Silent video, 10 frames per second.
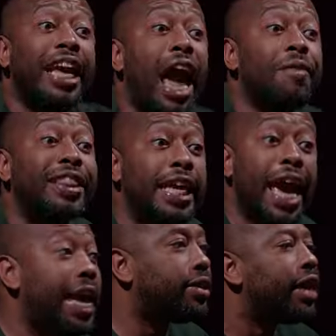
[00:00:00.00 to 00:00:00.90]
say everything
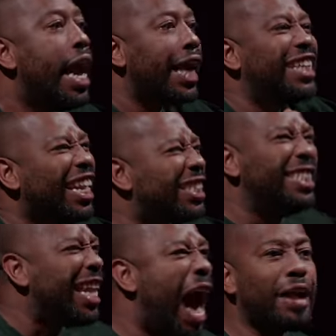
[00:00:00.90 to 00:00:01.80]
is until it's
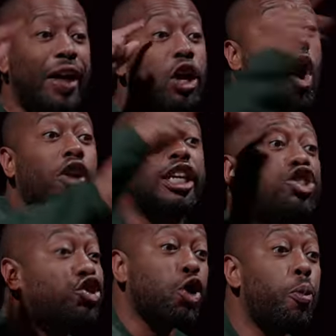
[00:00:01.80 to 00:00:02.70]
not. They called us
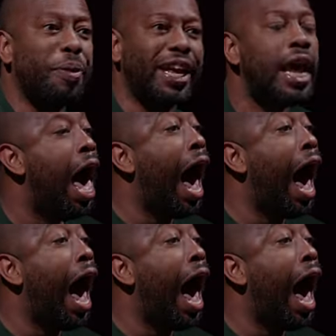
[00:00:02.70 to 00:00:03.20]
stupid.